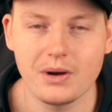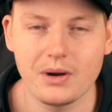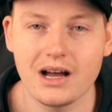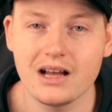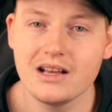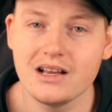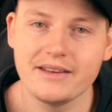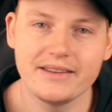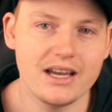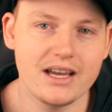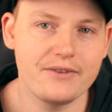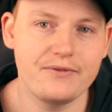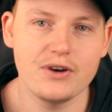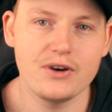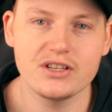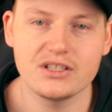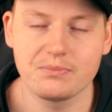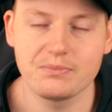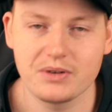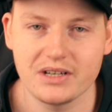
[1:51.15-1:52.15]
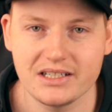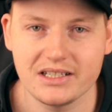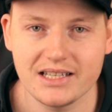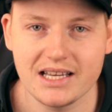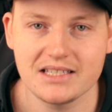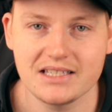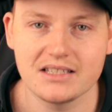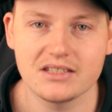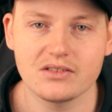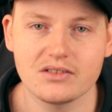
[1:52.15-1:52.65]
But they have versed some pretty
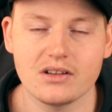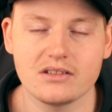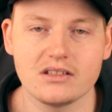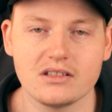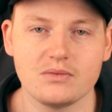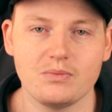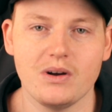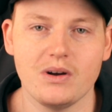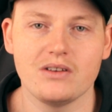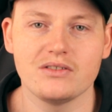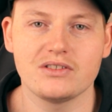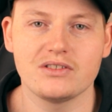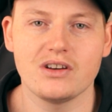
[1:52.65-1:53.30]
decent sides as well.